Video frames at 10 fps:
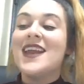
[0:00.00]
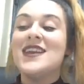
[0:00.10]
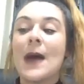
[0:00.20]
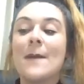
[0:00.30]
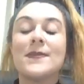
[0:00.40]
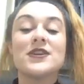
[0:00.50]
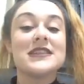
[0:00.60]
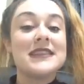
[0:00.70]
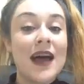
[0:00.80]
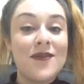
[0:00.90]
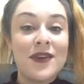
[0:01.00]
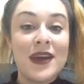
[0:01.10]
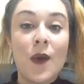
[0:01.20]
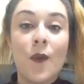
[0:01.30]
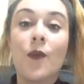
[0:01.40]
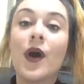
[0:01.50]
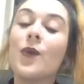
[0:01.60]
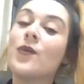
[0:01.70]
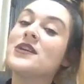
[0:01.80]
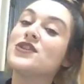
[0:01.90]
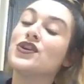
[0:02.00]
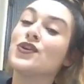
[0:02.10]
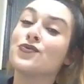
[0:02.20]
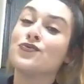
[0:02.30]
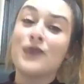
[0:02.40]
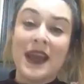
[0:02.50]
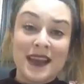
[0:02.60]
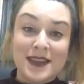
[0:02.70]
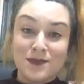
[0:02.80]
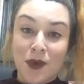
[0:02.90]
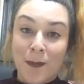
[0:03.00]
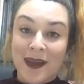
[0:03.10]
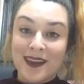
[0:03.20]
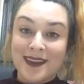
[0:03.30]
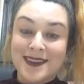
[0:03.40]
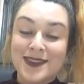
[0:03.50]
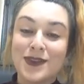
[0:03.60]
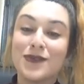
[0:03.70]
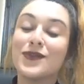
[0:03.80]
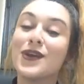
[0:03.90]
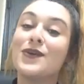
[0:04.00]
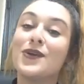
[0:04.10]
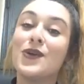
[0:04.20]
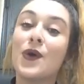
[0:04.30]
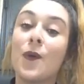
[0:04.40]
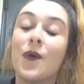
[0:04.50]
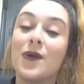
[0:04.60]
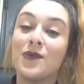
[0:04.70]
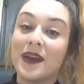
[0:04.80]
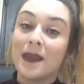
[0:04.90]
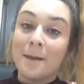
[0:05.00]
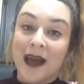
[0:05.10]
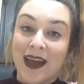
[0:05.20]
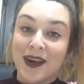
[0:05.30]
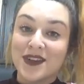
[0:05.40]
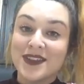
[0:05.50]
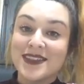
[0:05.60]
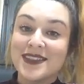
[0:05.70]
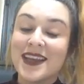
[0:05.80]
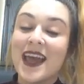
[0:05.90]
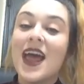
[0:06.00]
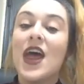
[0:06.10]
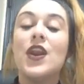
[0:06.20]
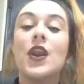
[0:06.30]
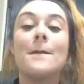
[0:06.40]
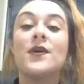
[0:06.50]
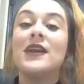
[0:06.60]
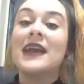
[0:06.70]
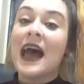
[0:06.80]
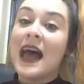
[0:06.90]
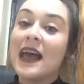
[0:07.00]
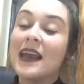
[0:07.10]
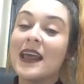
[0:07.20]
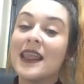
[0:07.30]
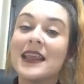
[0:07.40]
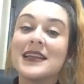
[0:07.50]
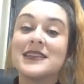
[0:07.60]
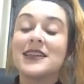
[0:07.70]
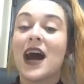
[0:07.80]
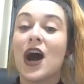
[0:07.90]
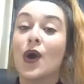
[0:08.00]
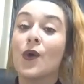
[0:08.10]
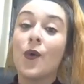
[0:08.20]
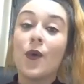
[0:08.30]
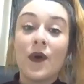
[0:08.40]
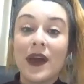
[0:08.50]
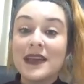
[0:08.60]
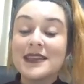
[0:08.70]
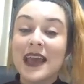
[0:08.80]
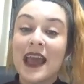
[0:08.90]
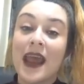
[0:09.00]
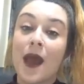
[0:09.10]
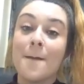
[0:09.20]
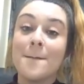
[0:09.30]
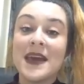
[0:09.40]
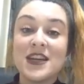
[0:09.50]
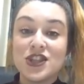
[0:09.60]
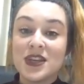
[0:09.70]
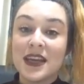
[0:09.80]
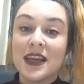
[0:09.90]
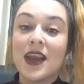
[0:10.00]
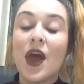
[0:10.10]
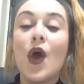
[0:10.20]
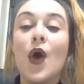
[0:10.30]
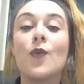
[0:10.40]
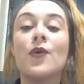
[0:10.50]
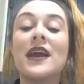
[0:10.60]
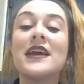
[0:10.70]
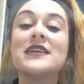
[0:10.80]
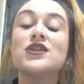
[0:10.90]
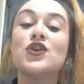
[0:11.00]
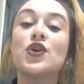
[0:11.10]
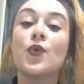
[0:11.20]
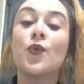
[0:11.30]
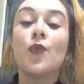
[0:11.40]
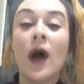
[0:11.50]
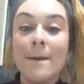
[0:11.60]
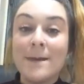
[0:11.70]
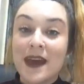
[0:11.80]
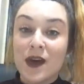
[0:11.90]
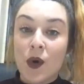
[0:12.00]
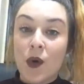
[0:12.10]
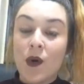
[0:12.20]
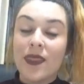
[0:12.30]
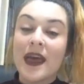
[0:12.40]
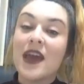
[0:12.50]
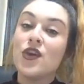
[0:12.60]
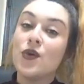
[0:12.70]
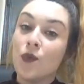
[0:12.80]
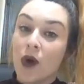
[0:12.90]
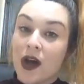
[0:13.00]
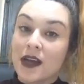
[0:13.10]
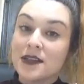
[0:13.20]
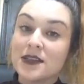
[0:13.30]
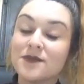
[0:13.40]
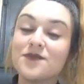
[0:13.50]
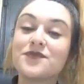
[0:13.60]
Number 7, what was your greatest moment? So for you to know what really matters. Number 9, let's talk coins and ambition. What is your one big goal that you want